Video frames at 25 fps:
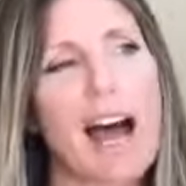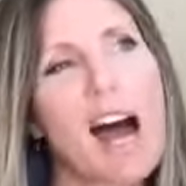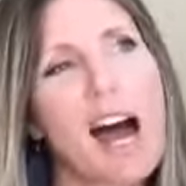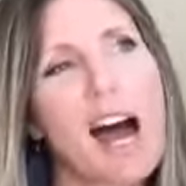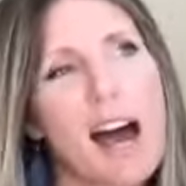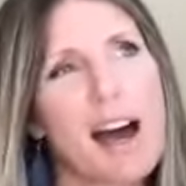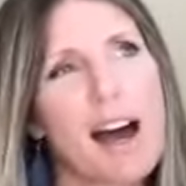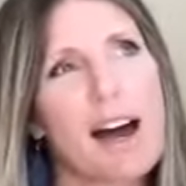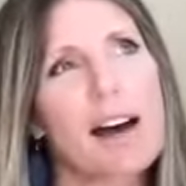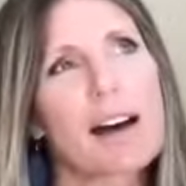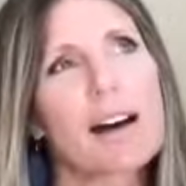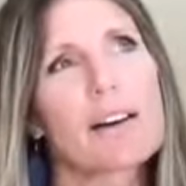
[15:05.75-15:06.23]

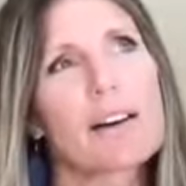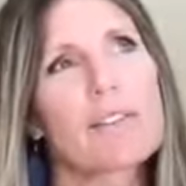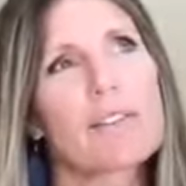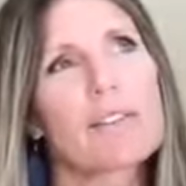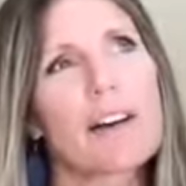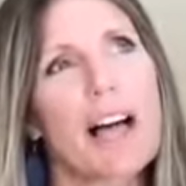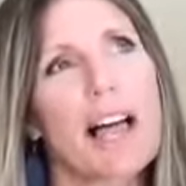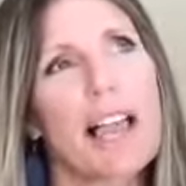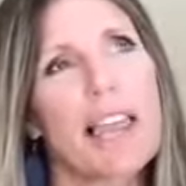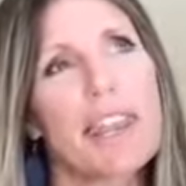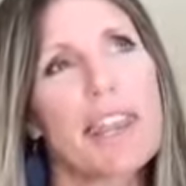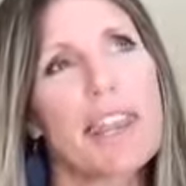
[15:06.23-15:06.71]

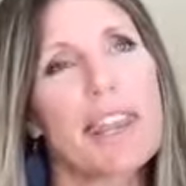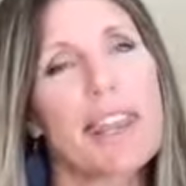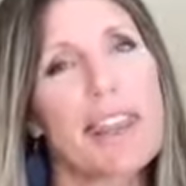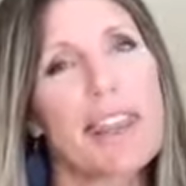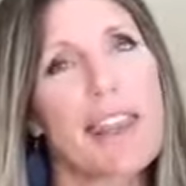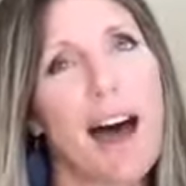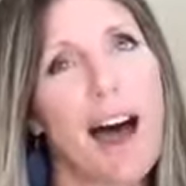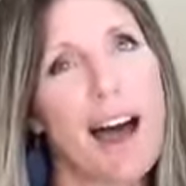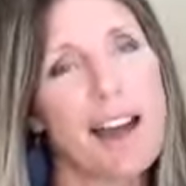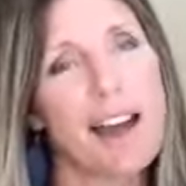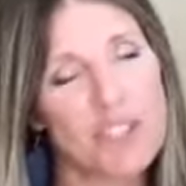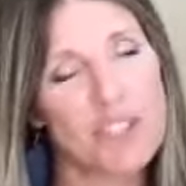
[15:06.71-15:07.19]
of
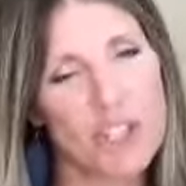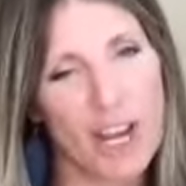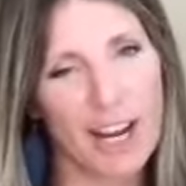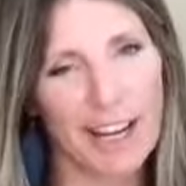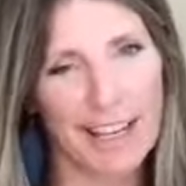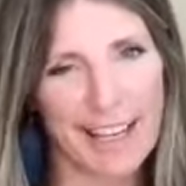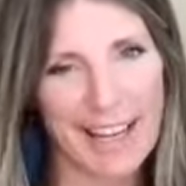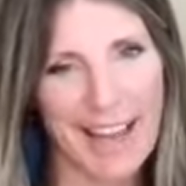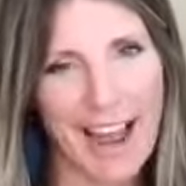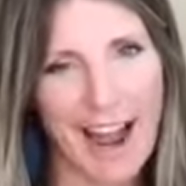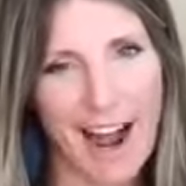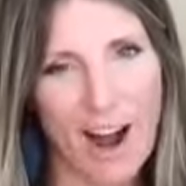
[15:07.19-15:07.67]
not
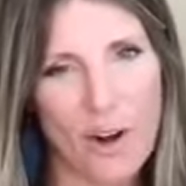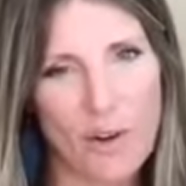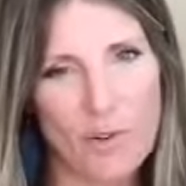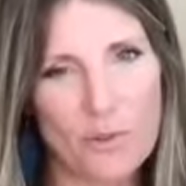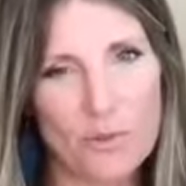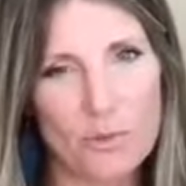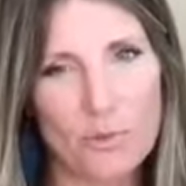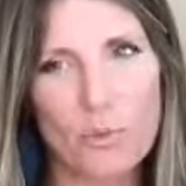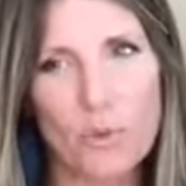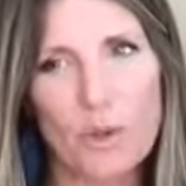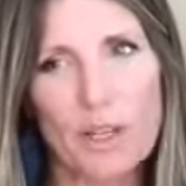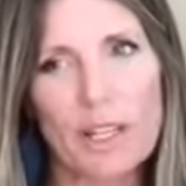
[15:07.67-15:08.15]
checking
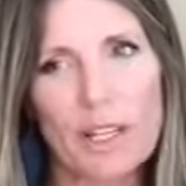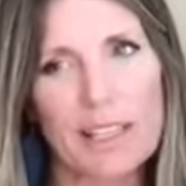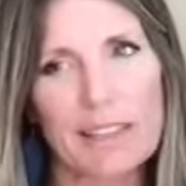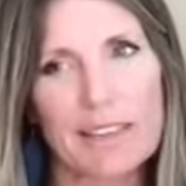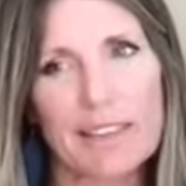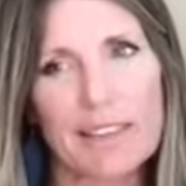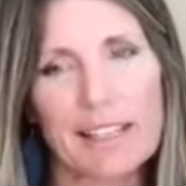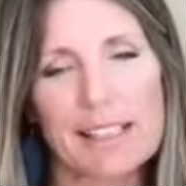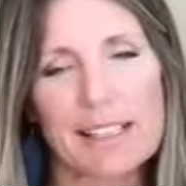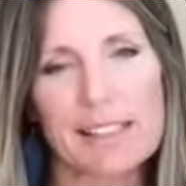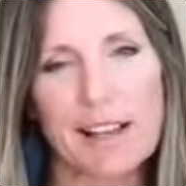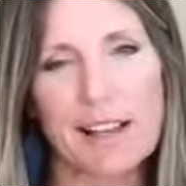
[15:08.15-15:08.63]
out
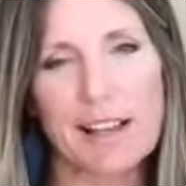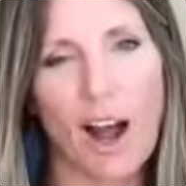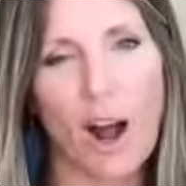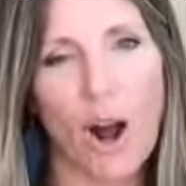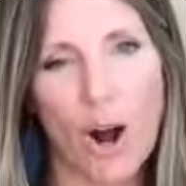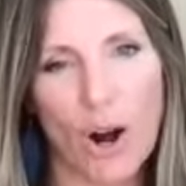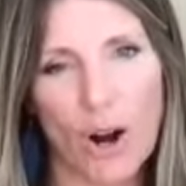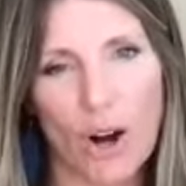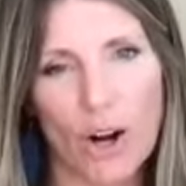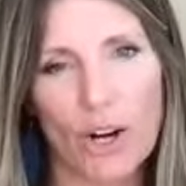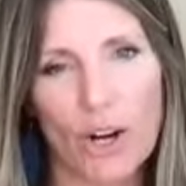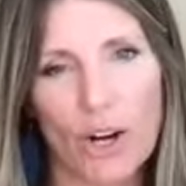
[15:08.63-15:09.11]
when things
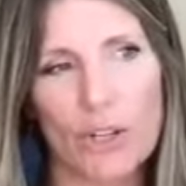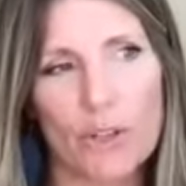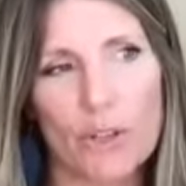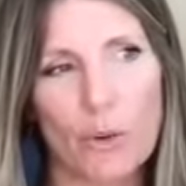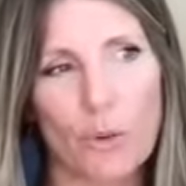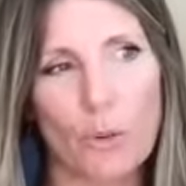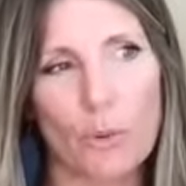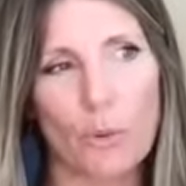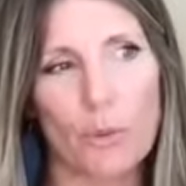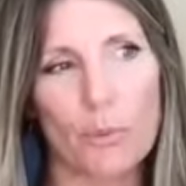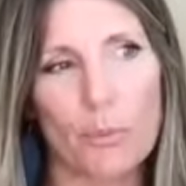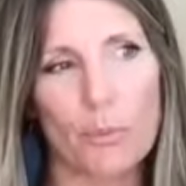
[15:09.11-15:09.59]
got
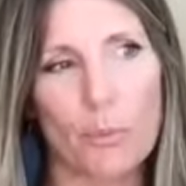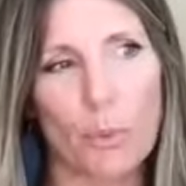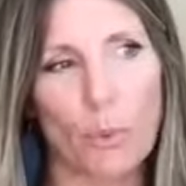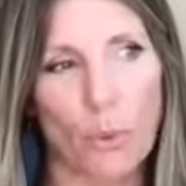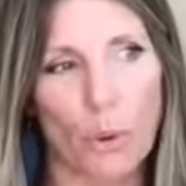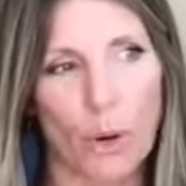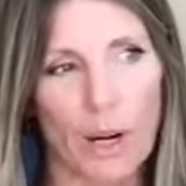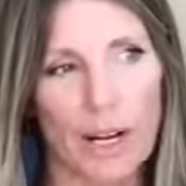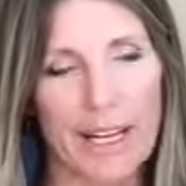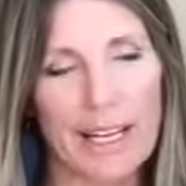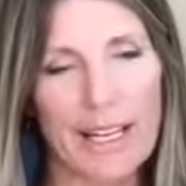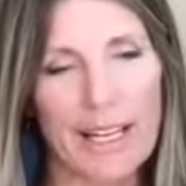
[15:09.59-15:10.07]
hard or
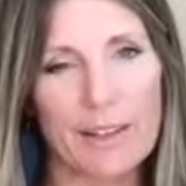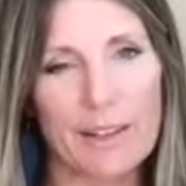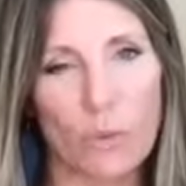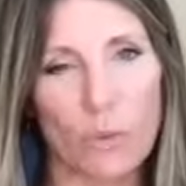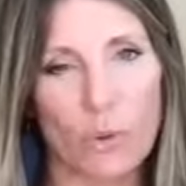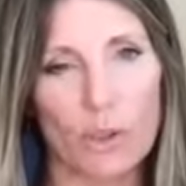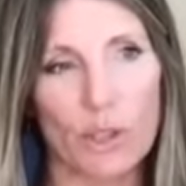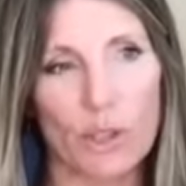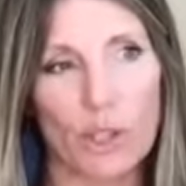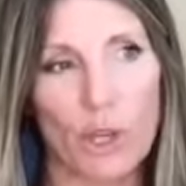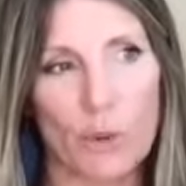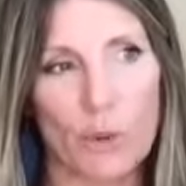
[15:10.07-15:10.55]
boring
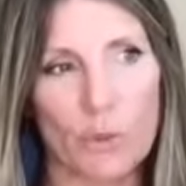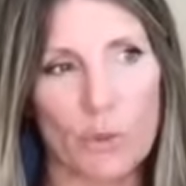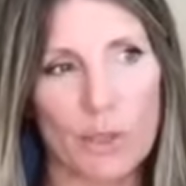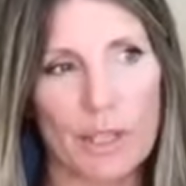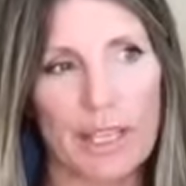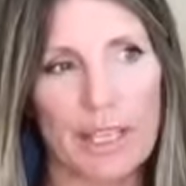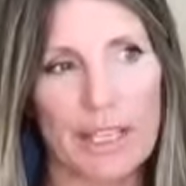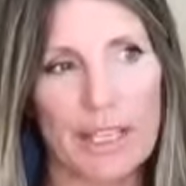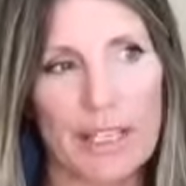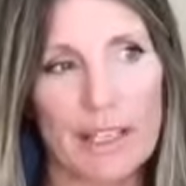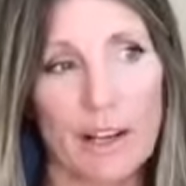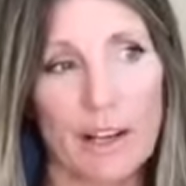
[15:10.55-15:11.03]
or
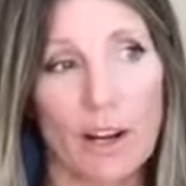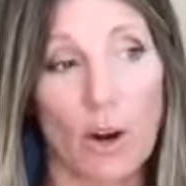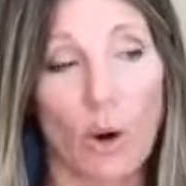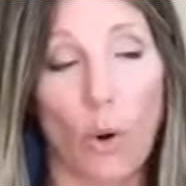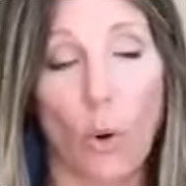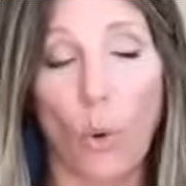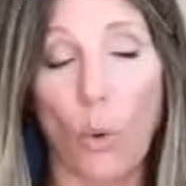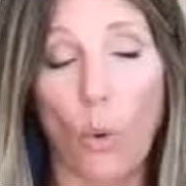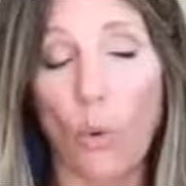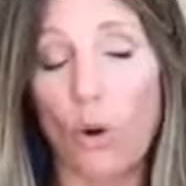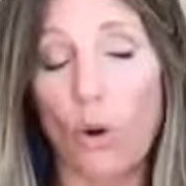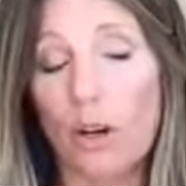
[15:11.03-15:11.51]
lonely,
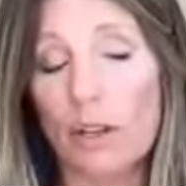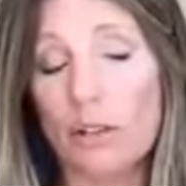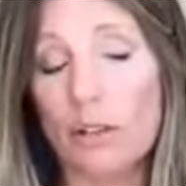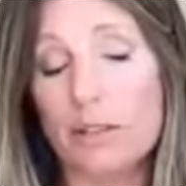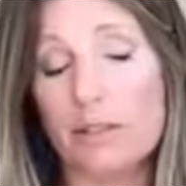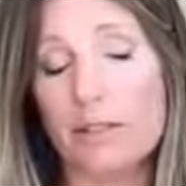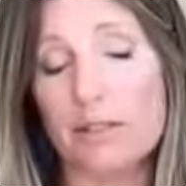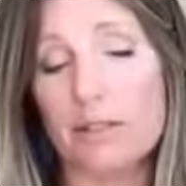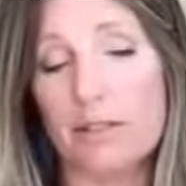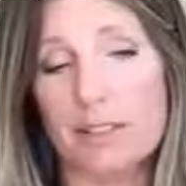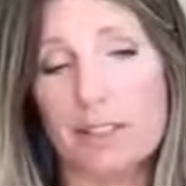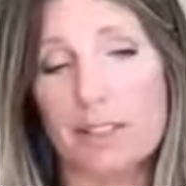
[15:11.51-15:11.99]

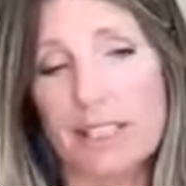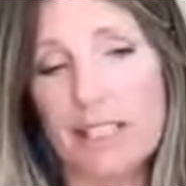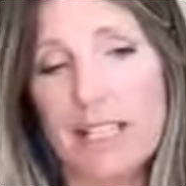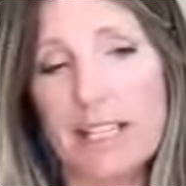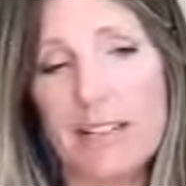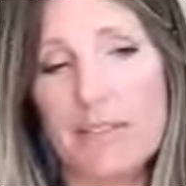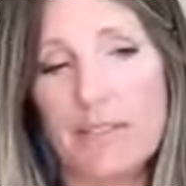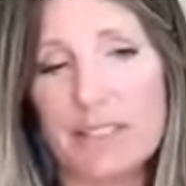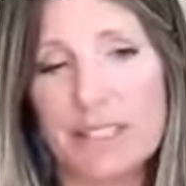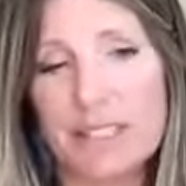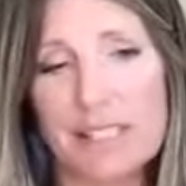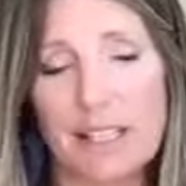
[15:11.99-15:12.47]
or to
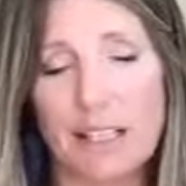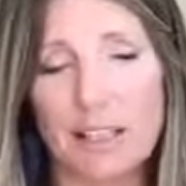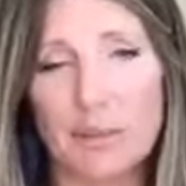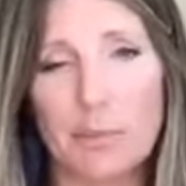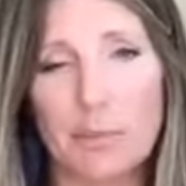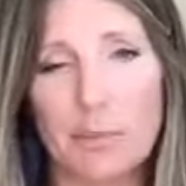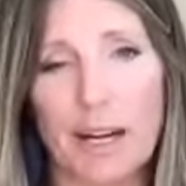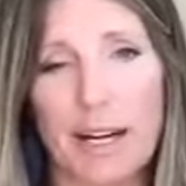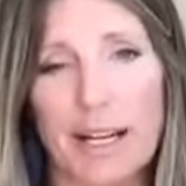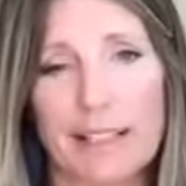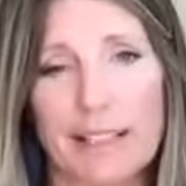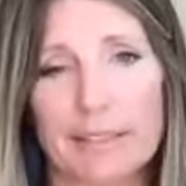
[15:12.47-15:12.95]
even
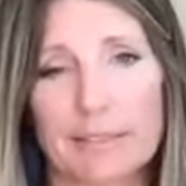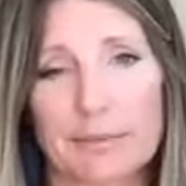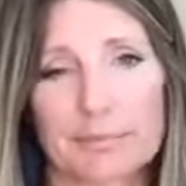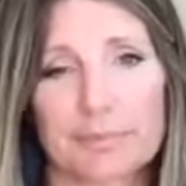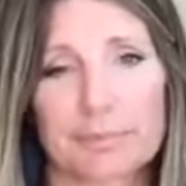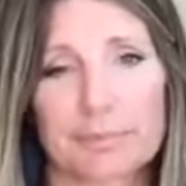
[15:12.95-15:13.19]
celebrate.